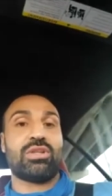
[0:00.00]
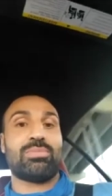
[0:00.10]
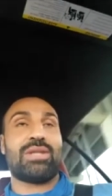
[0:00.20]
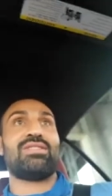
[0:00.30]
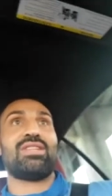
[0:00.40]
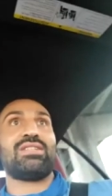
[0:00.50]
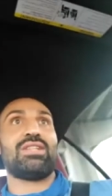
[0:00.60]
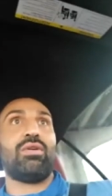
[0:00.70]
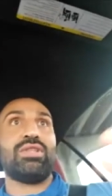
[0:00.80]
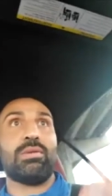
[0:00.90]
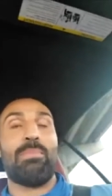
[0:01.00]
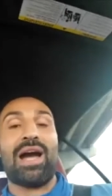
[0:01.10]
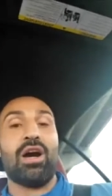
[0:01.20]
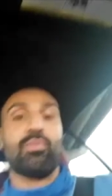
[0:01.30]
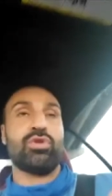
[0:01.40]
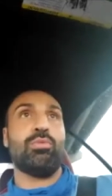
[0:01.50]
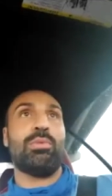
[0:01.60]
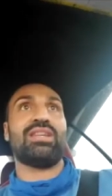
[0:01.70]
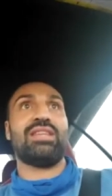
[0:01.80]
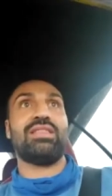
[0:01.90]
and sometimes it's necessary to back up when you
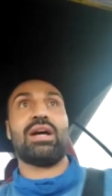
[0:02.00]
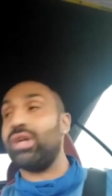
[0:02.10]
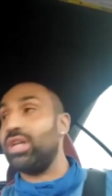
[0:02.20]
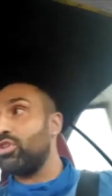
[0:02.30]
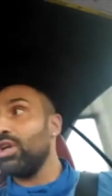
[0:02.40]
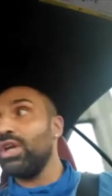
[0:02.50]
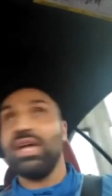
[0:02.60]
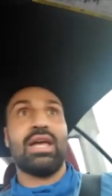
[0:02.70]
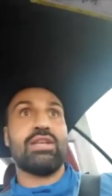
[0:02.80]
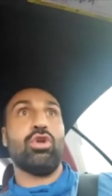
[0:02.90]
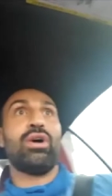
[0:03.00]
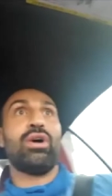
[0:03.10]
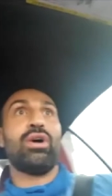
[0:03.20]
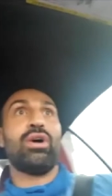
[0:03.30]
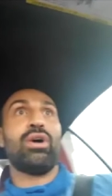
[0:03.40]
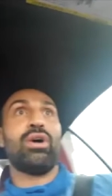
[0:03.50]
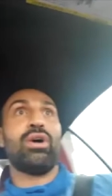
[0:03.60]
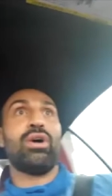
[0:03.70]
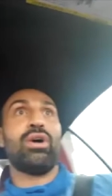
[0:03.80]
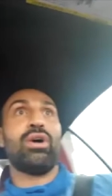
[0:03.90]
maintain that range. As long as and I and